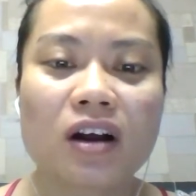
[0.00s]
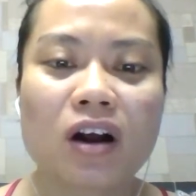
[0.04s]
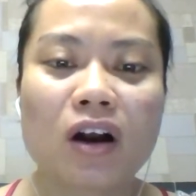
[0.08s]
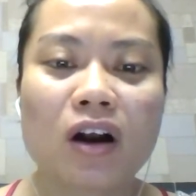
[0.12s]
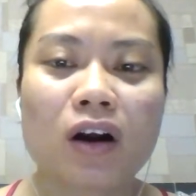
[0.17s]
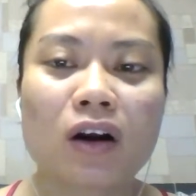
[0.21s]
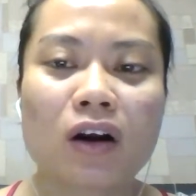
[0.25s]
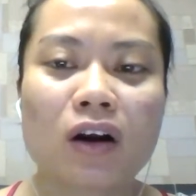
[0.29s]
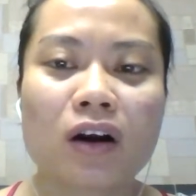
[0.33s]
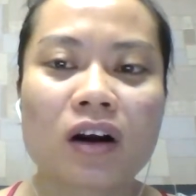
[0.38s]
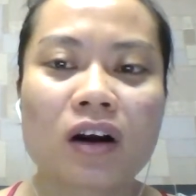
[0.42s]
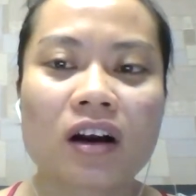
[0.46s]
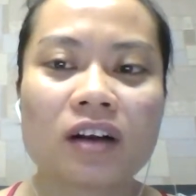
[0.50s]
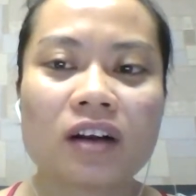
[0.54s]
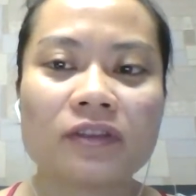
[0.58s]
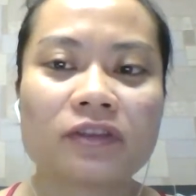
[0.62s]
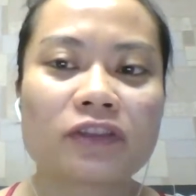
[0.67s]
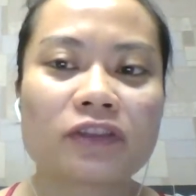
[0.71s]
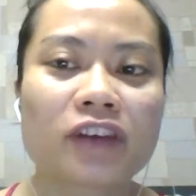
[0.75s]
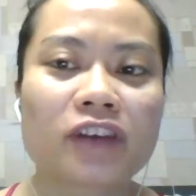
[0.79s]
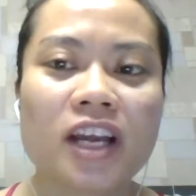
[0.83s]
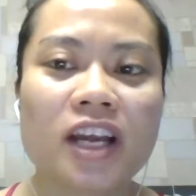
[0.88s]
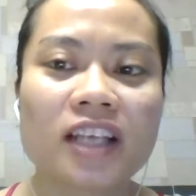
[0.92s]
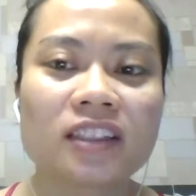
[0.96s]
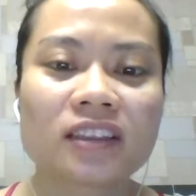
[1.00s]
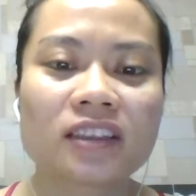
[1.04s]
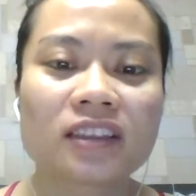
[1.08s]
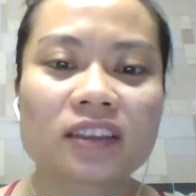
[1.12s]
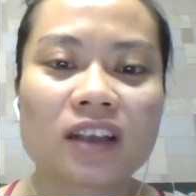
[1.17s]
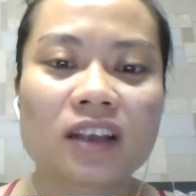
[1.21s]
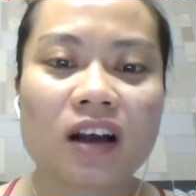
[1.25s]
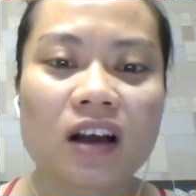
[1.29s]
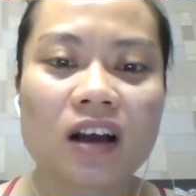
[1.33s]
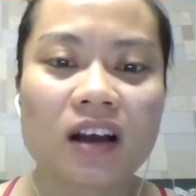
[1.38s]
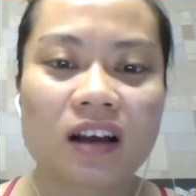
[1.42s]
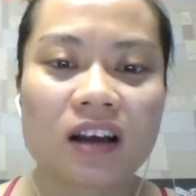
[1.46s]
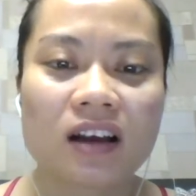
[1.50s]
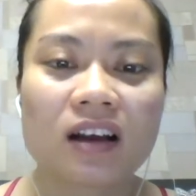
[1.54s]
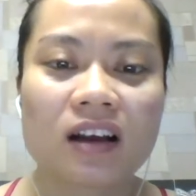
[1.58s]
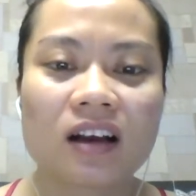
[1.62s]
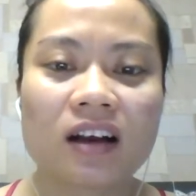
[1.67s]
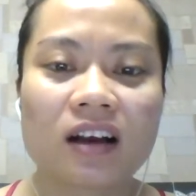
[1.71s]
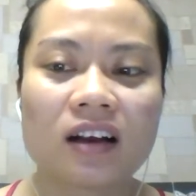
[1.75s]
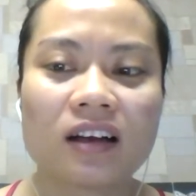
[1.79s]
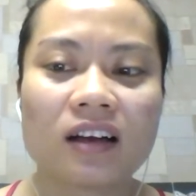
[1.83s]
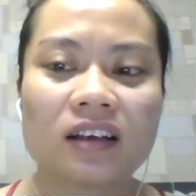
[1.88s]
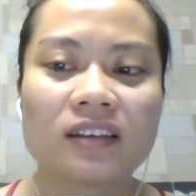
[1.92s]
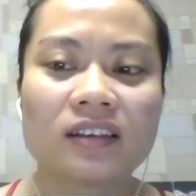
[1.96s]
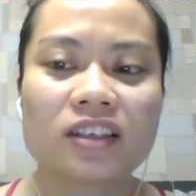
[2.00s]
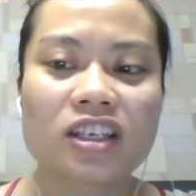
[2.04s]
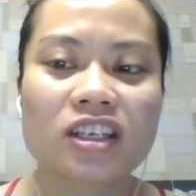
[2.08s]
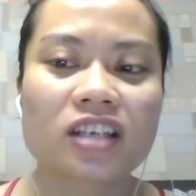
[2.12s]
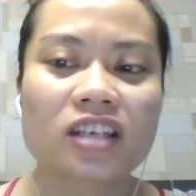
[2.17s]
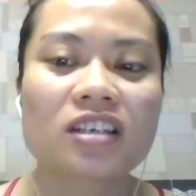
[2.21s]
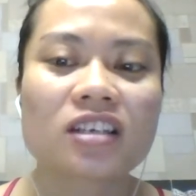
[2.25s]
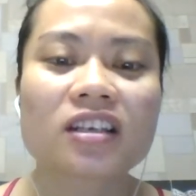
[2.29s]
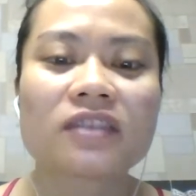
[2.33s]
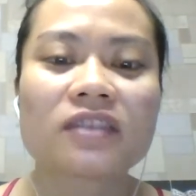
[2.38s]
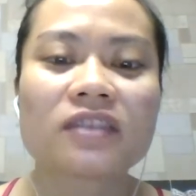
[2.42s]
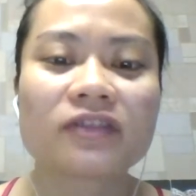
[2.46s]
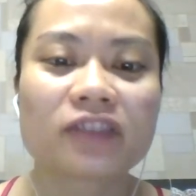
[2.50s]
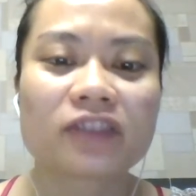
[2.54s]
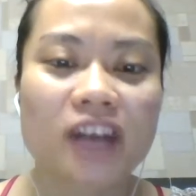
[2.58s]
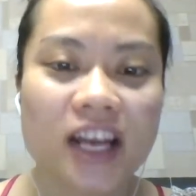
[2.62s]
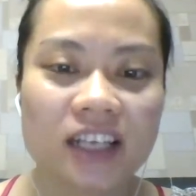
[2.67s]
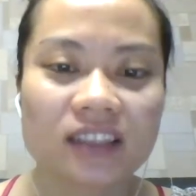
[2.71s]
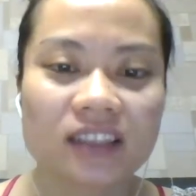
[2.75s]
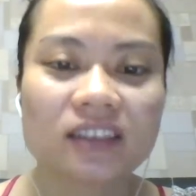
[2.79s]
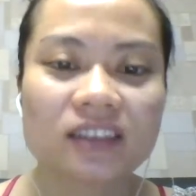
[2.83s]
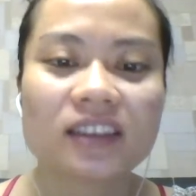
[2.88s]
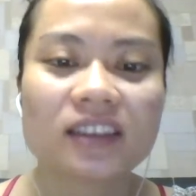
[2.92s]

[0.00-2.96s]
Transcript: or a friend, uh, just a friend,